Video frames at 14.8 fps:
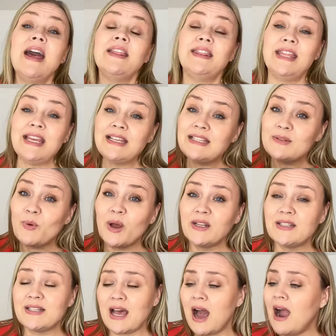These
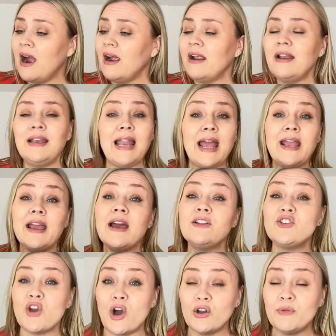ones are like a
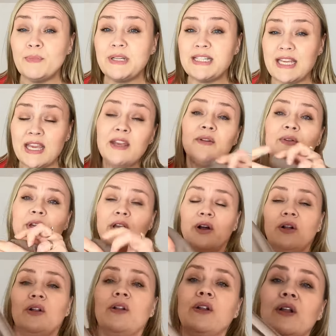jogger
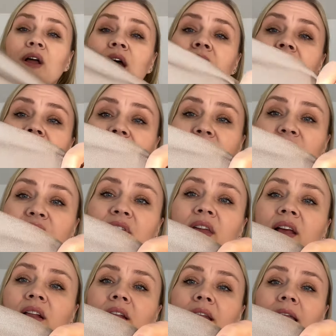material. They
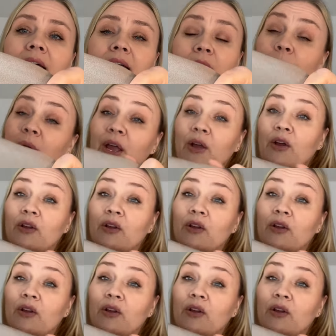feel like a pair